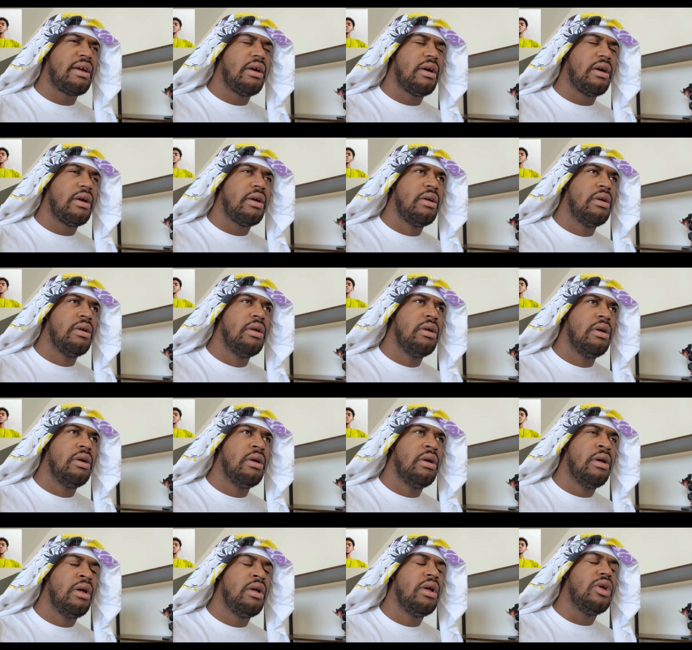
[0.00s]
Nigga,
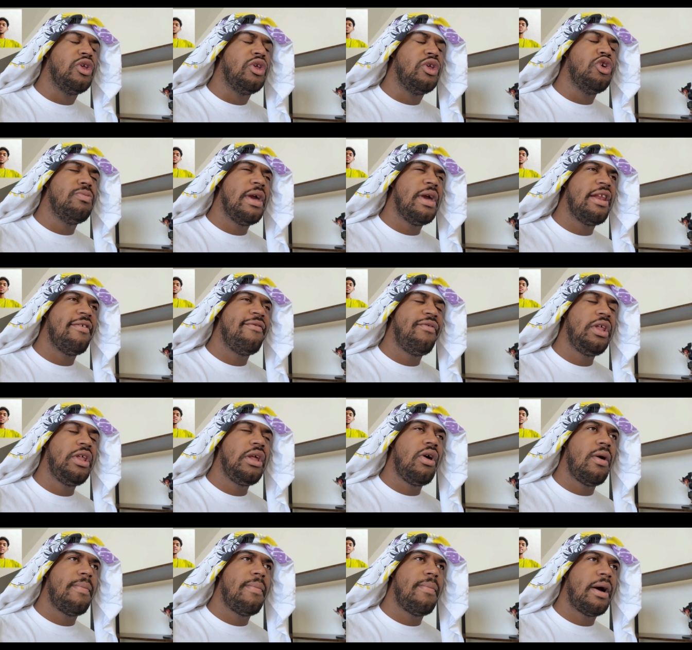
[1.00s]
you made a
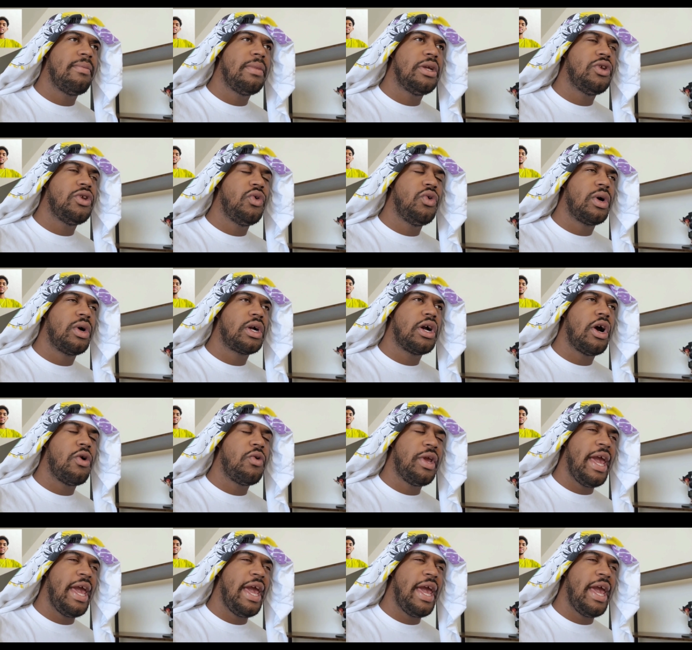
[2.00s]
video about me doing